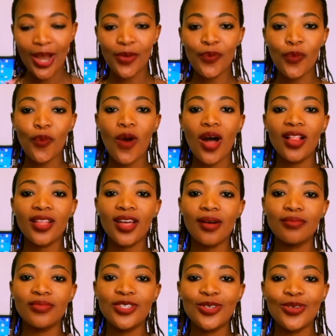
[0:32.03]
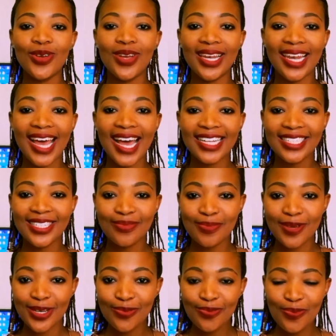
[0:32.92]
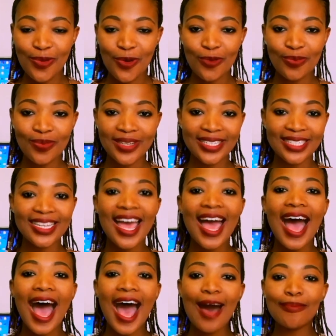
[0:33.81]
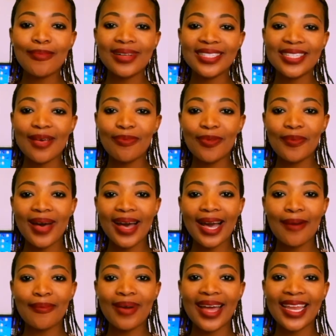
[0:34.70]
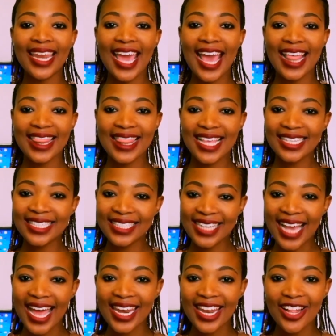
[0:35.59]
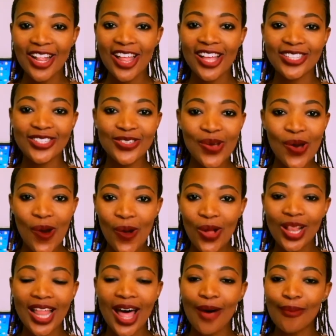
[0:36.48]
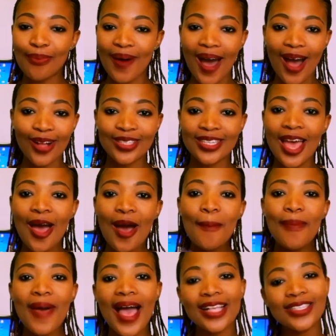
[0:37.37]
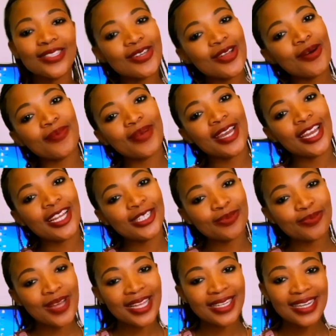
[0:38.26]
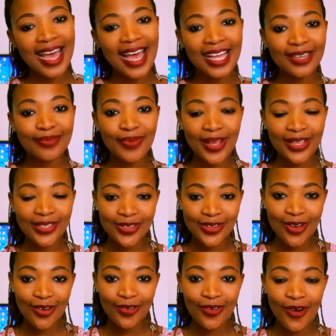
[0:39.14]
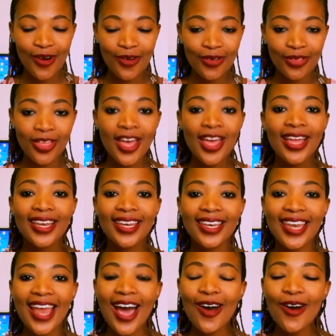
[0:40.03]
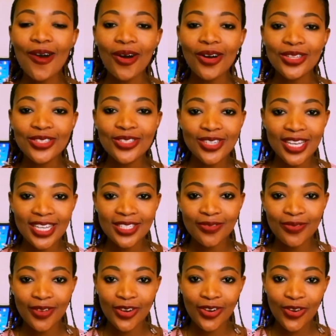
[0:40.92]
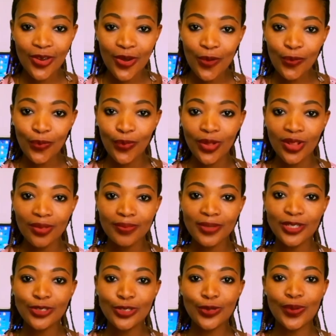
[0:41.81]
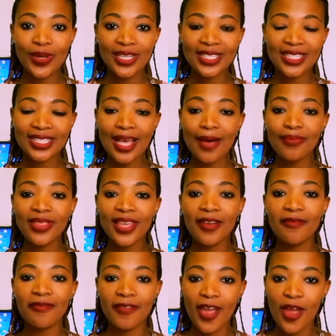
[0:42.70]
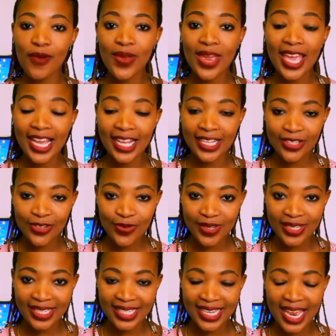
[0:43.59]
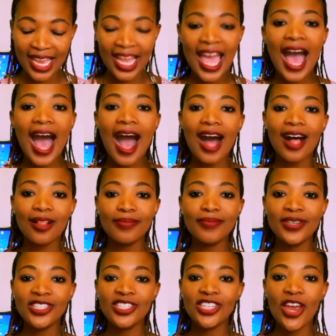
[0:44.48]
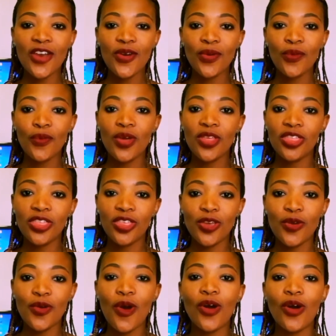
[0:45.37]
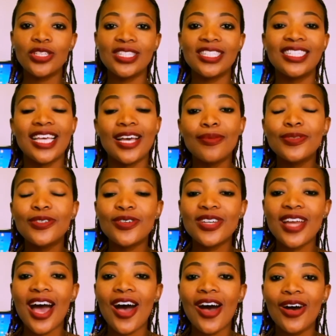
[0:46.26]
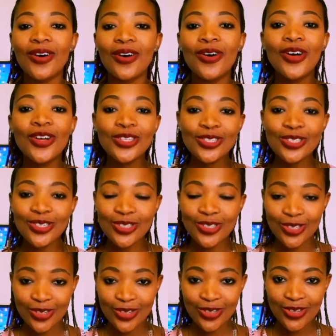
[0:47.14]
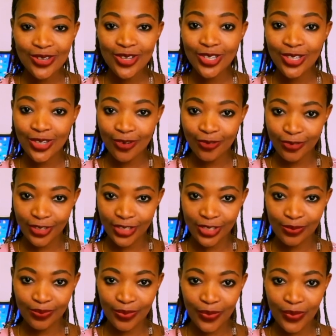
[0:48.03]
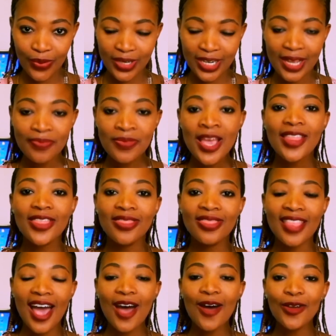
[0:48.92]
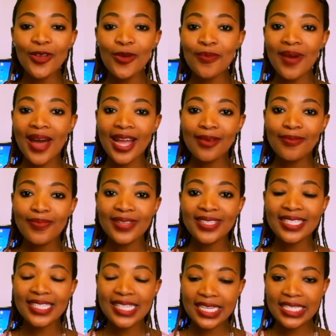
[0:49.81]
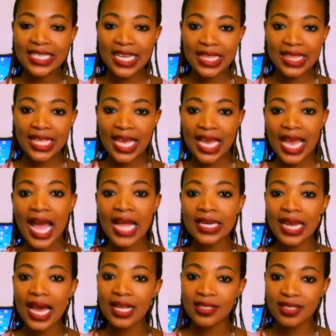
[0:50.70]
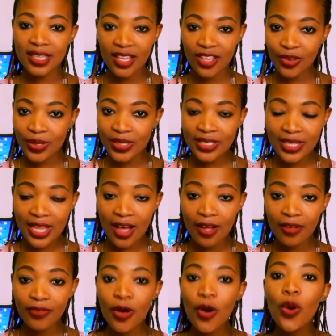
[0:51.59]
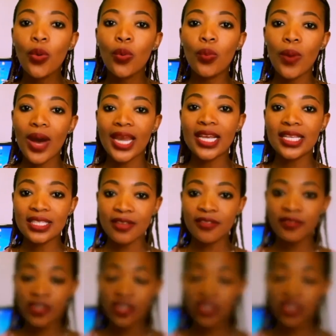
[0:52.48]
and welcome to Enlightenment Moment. I'm Matshepo Makamane and this channel it's all about personal management and personal growth. Now on today's video we'll be doing something very interesting. I'll be sharing with you tips on how to do your vision board. Now you might be sitting there and asking yourself, what is a